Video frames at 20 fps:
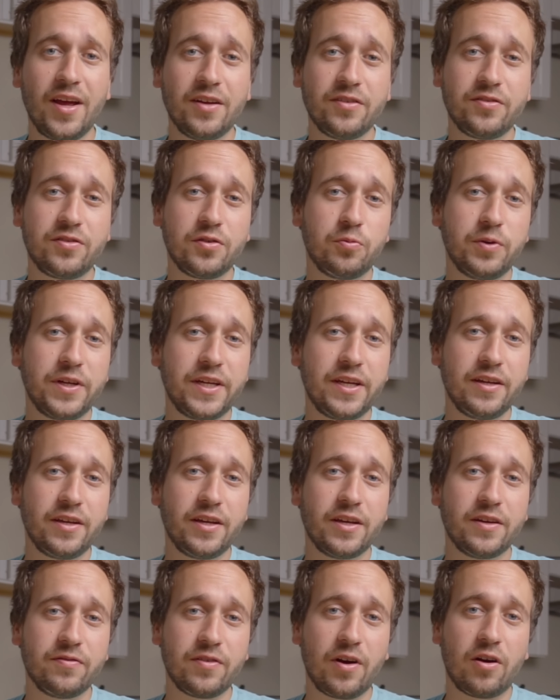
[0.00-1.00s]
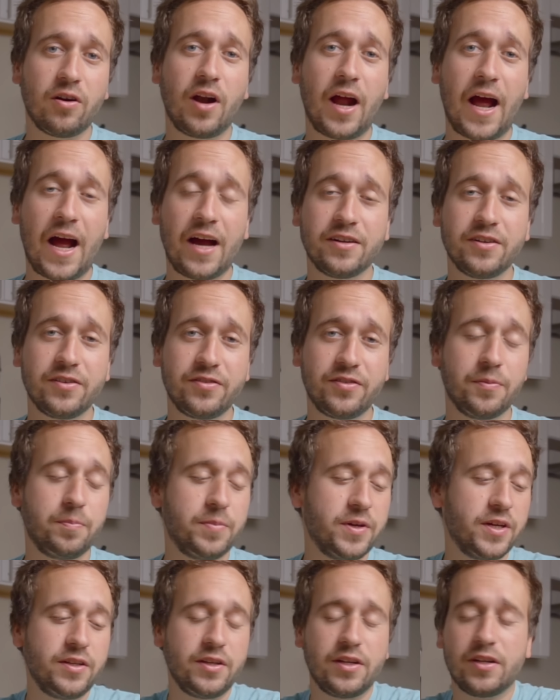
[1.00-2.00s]
so we can give our honest
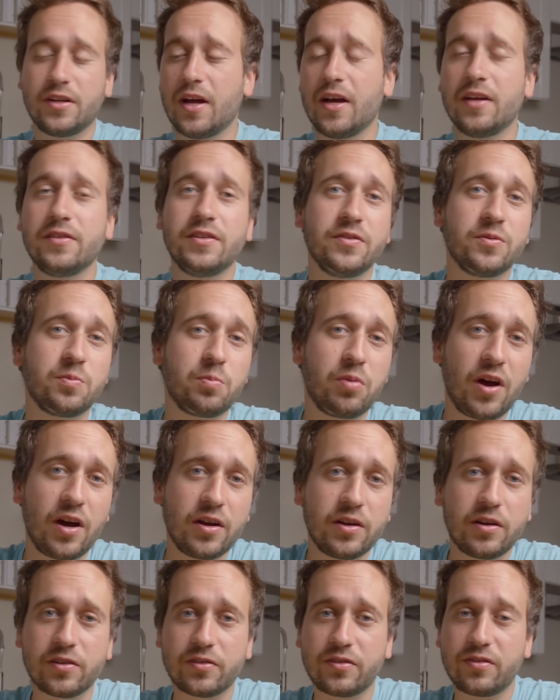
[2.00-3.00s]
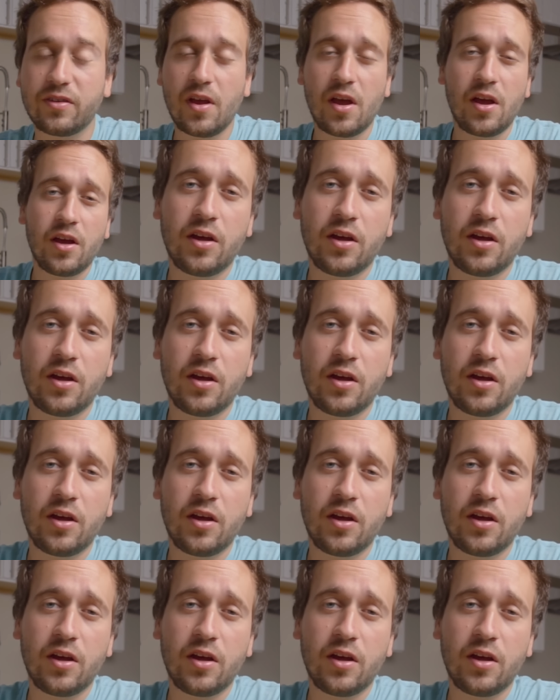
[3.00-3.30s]
opinion on these products,